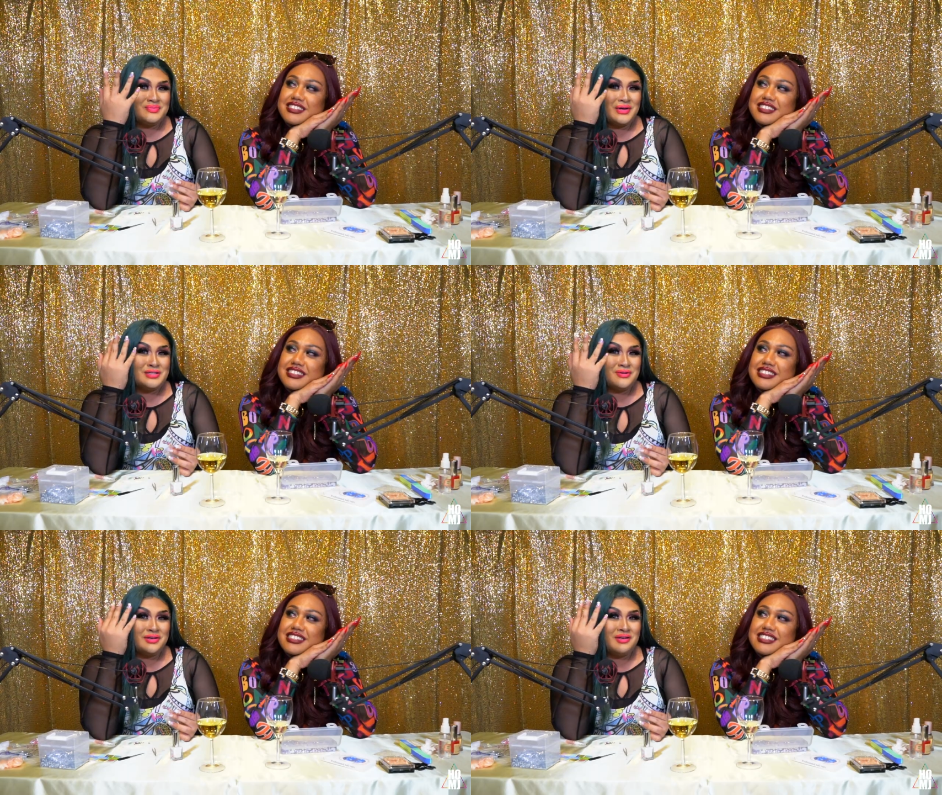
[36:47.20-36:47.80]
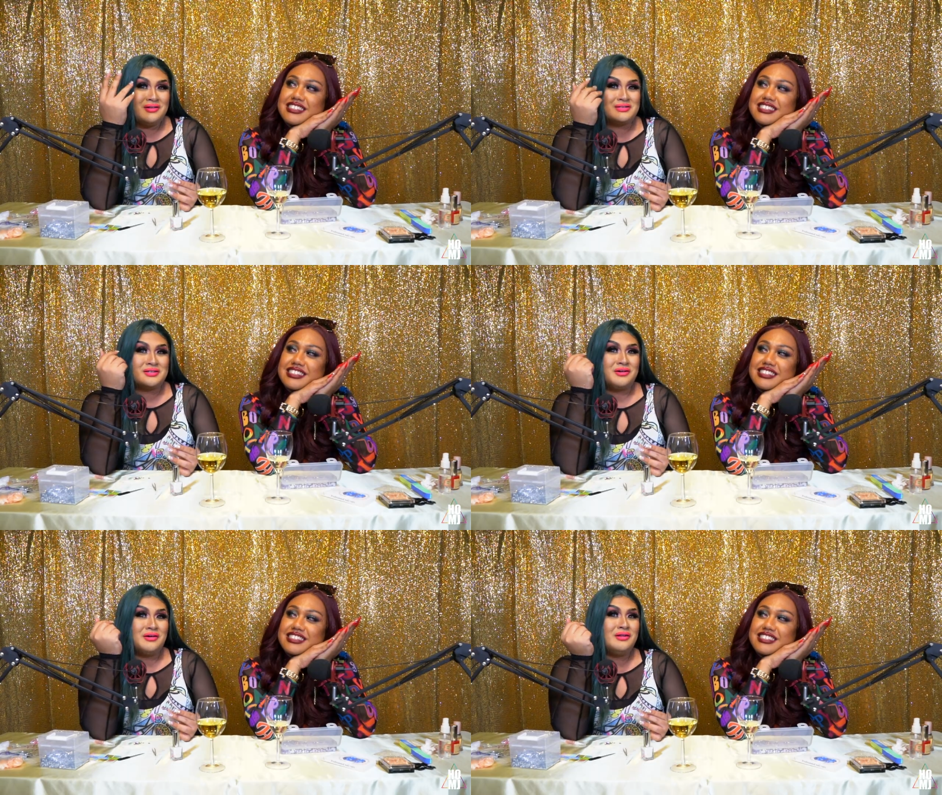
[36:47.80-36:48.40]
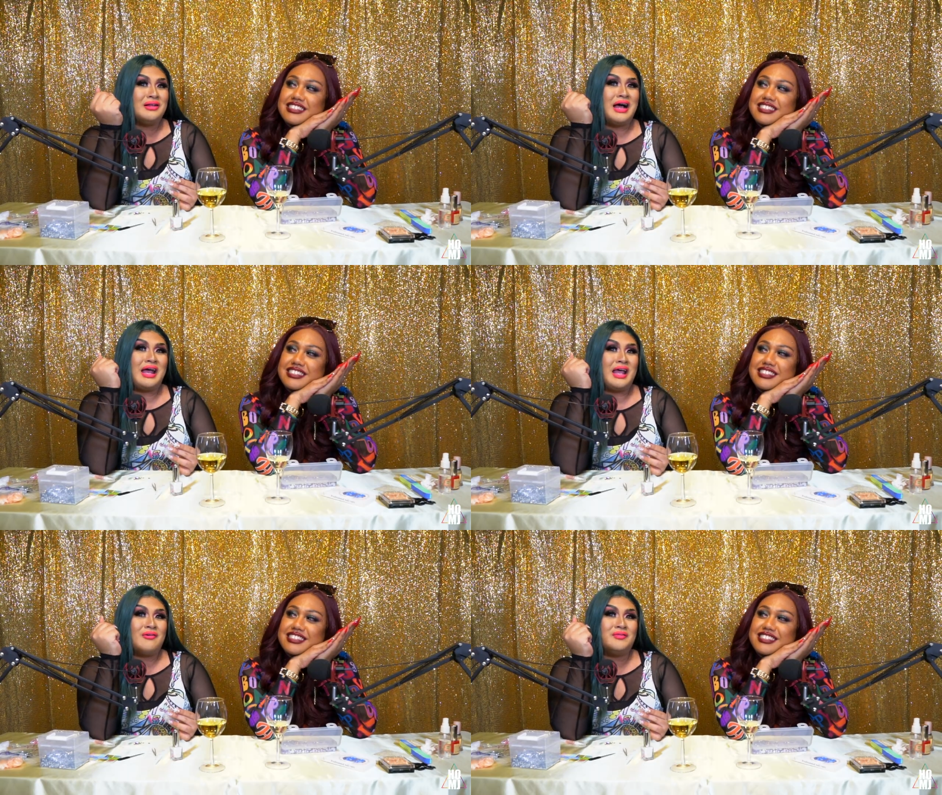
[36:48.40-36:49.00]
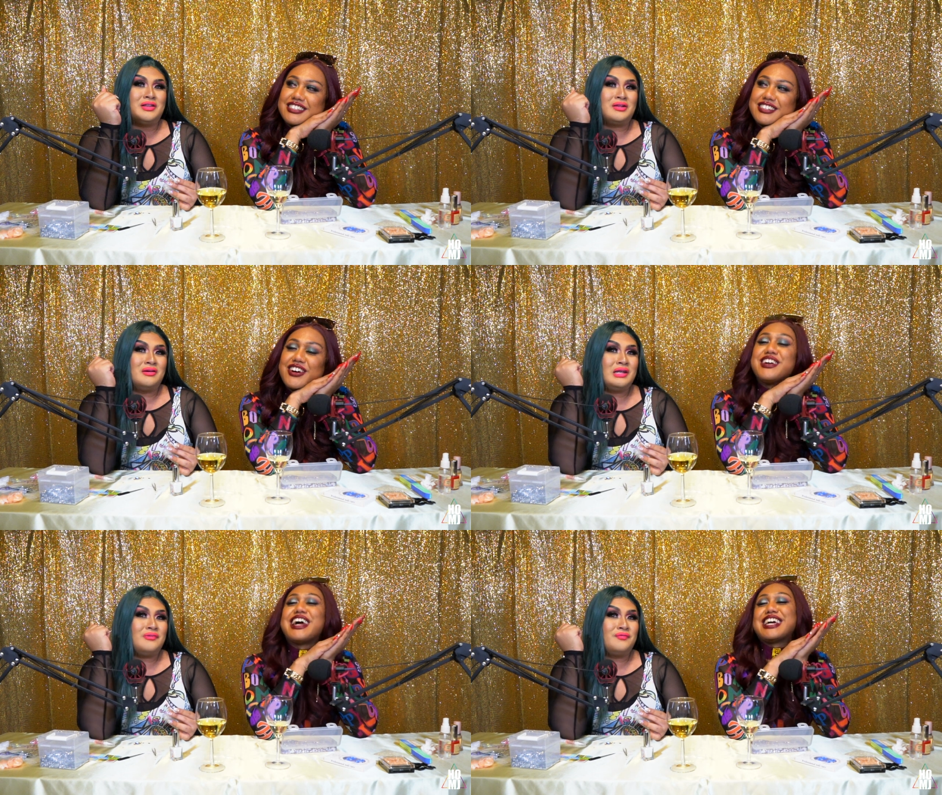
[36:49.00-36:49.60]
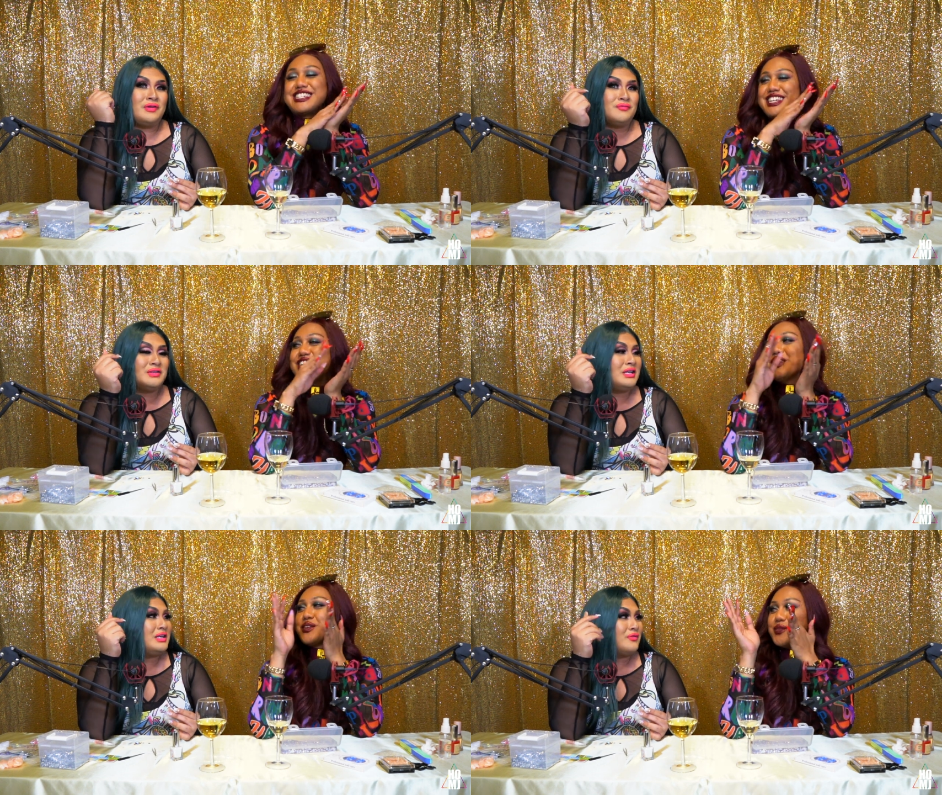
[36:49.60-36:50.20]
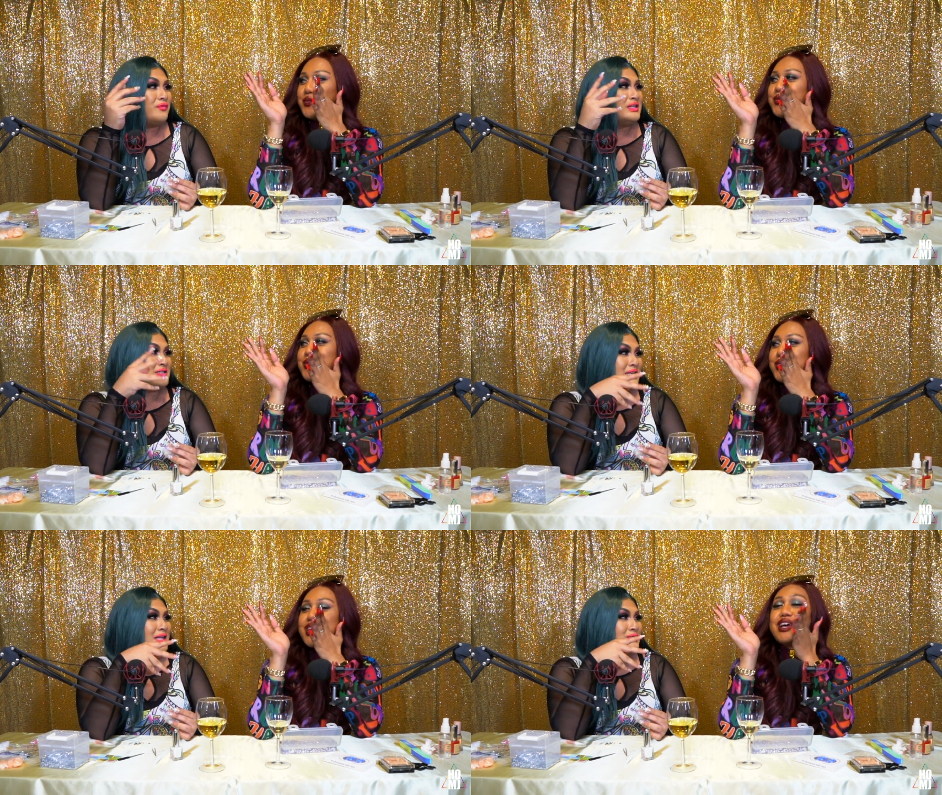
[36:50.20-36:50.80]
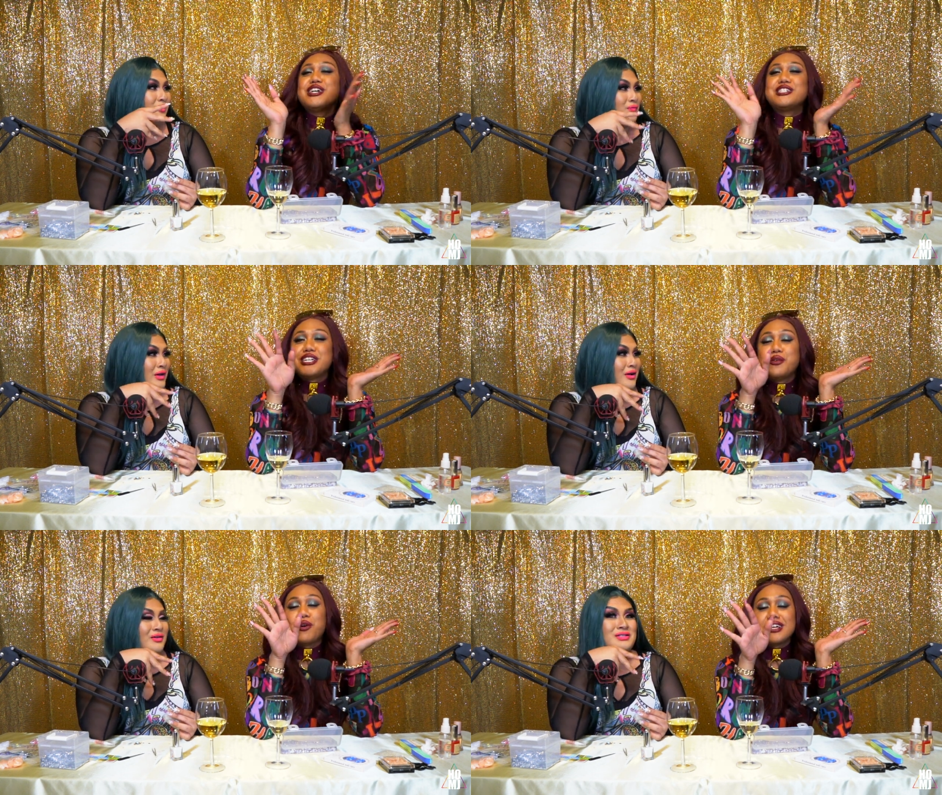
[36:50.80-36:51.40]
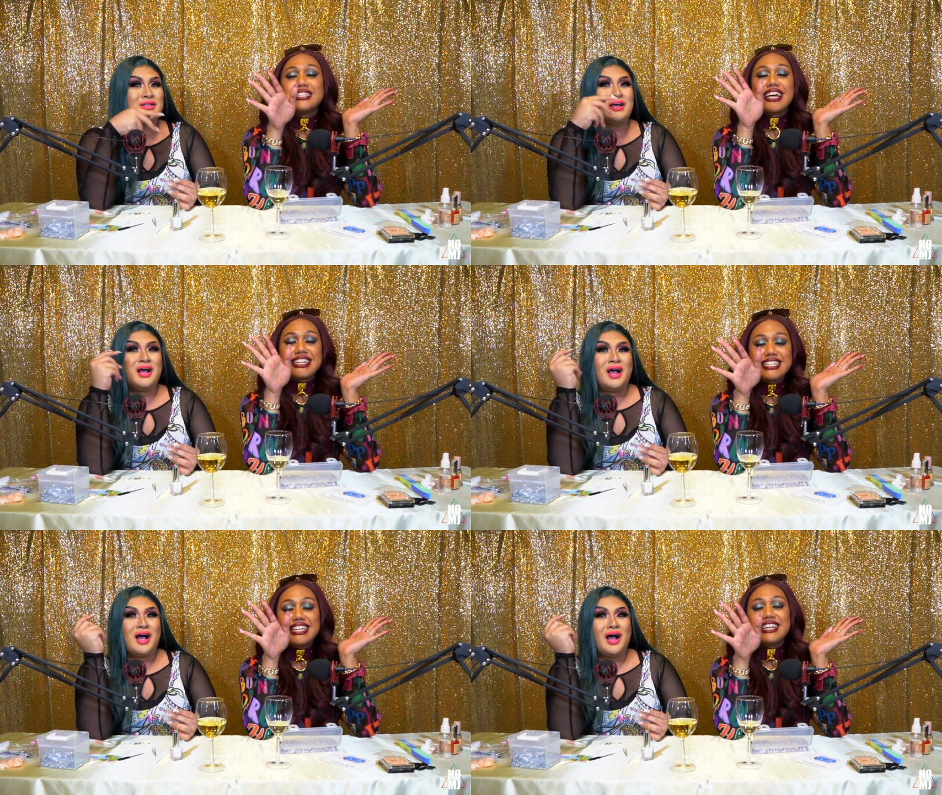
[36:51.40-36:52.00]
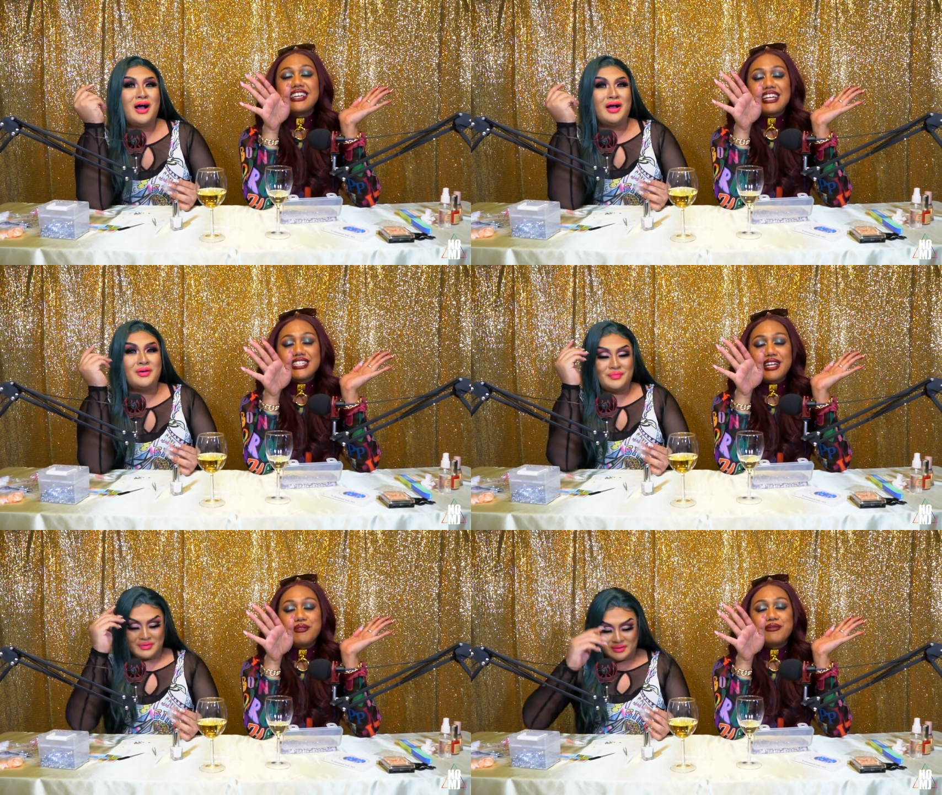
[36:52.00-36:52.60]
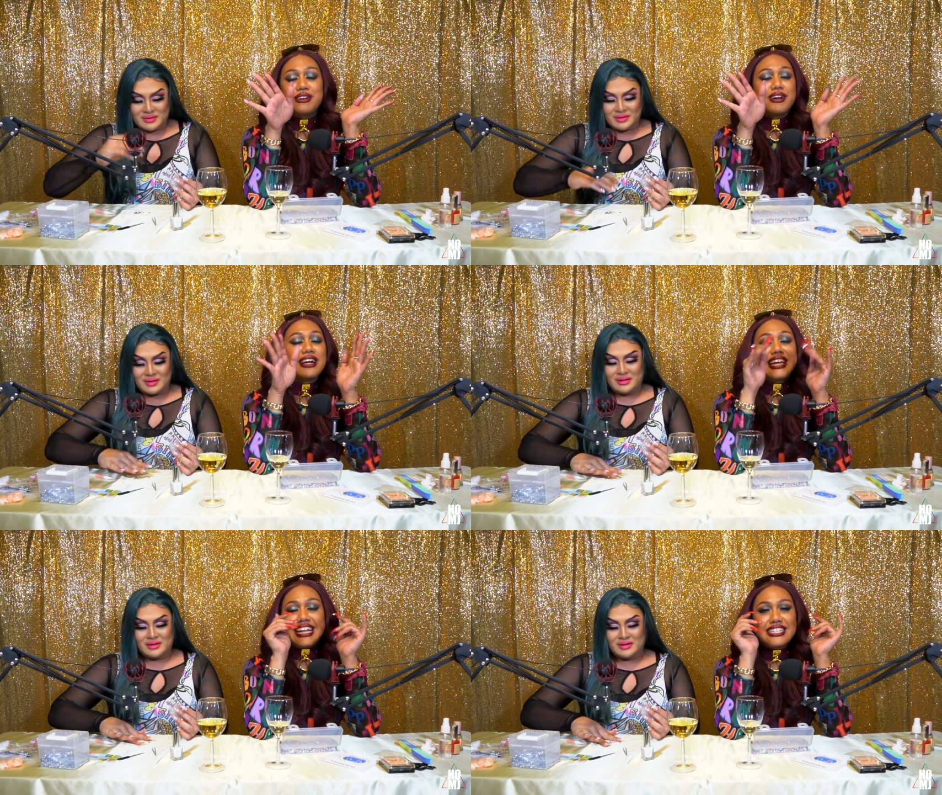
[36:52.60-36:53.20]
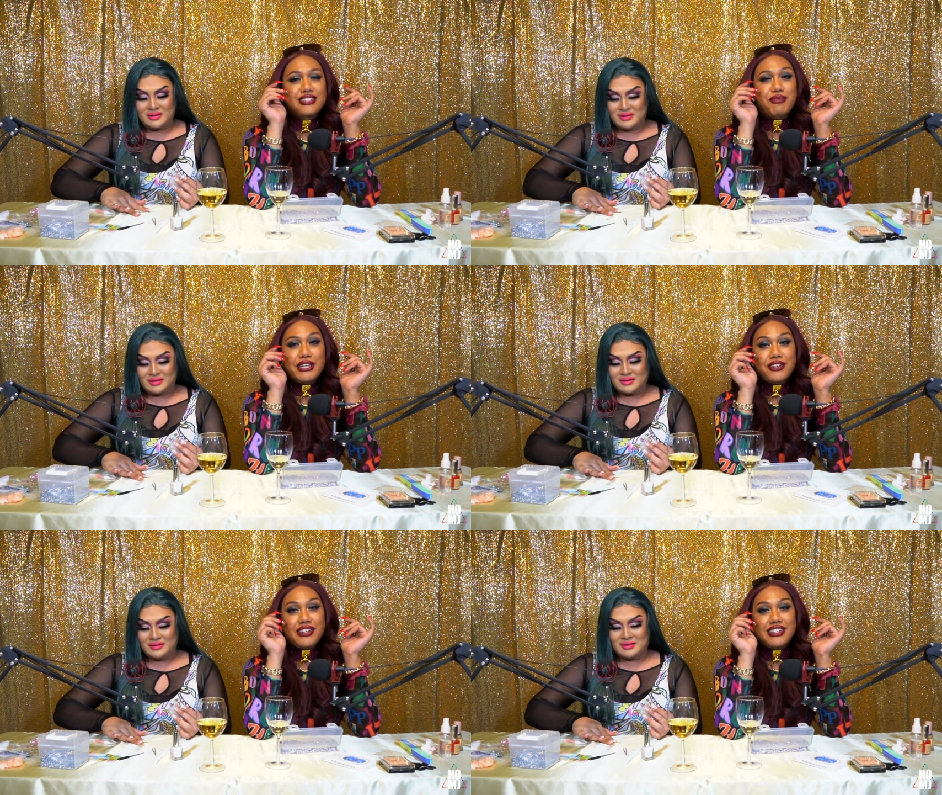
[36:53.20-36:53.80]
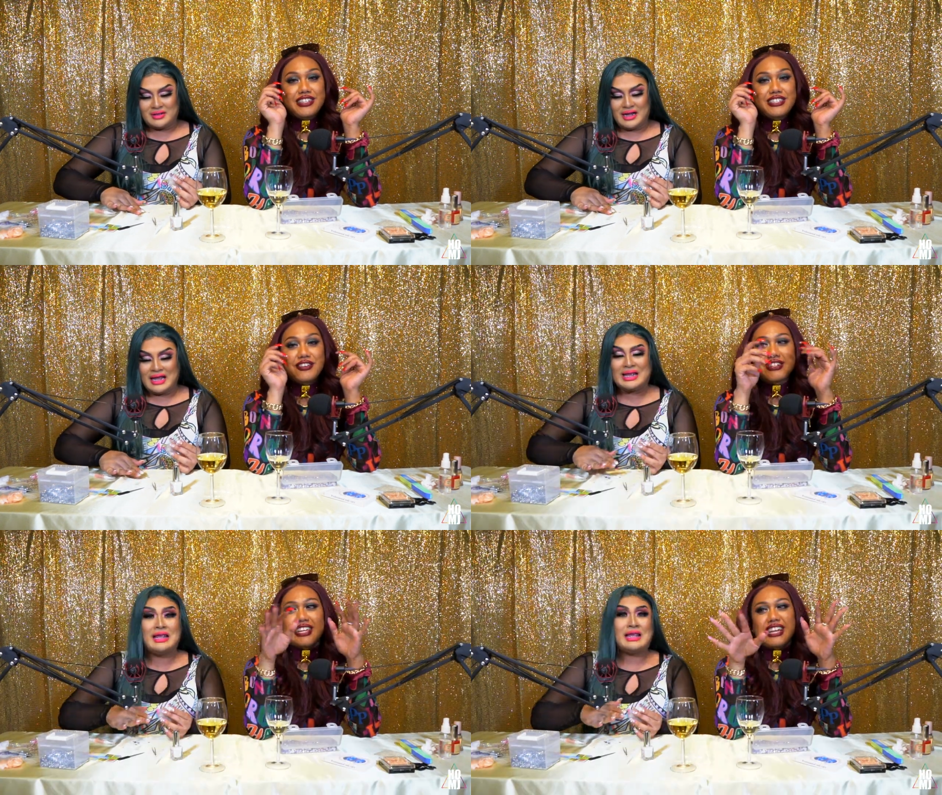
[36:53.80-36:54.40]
Speaker 1: is press on nails, girl. I have literally oh, yeah, 50 actually. different sets of. She nails. was
Speaker 2: actually last time against press on nails.
Speaker 1: She I was